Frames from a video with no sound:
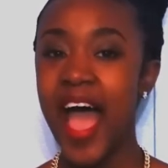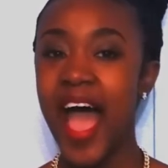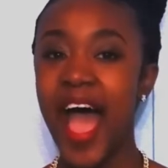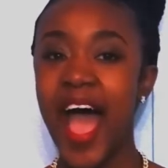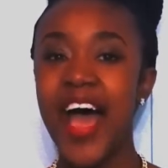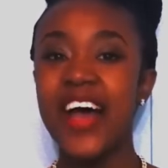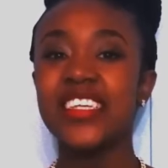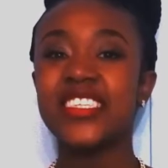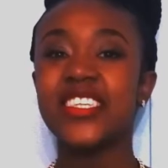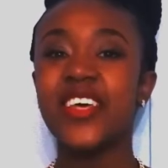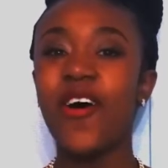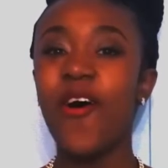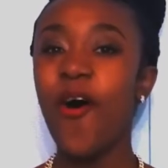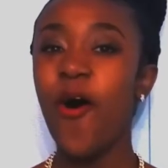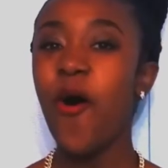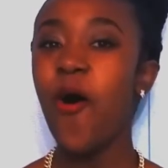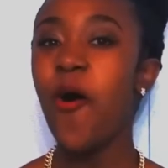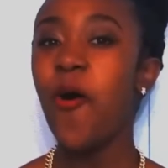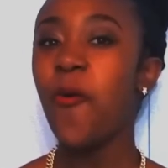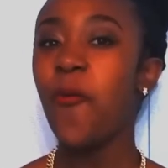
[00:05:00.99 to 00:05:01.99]
As
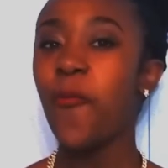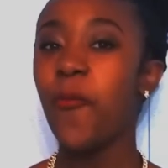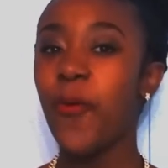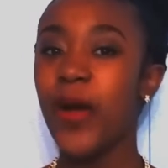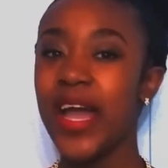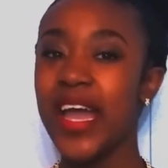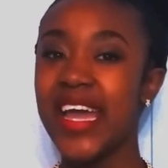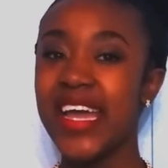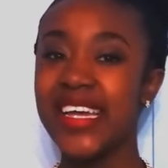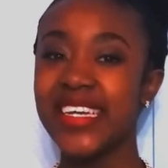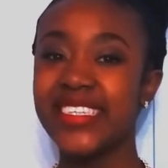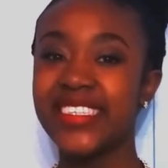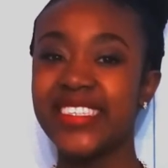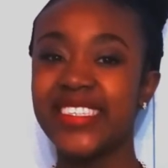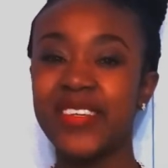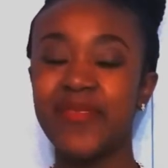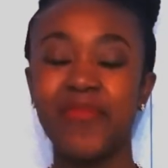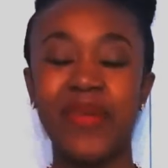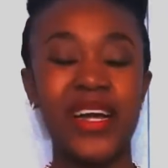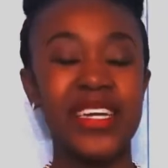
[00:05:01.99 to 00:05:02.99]

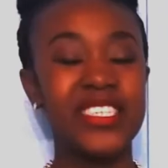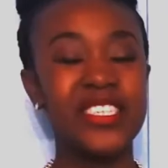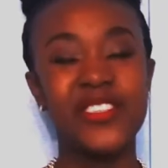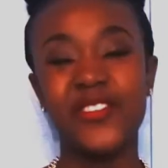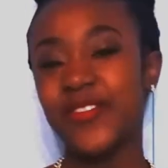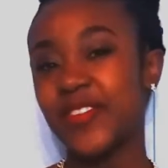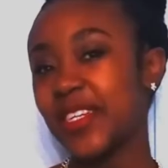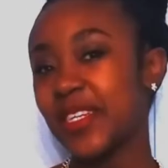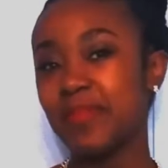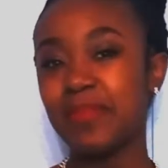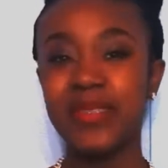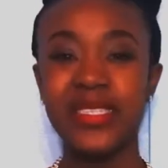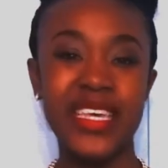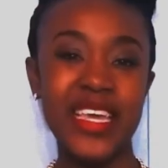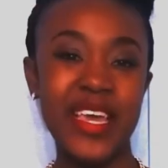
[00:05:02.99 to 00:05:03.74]
always, my dream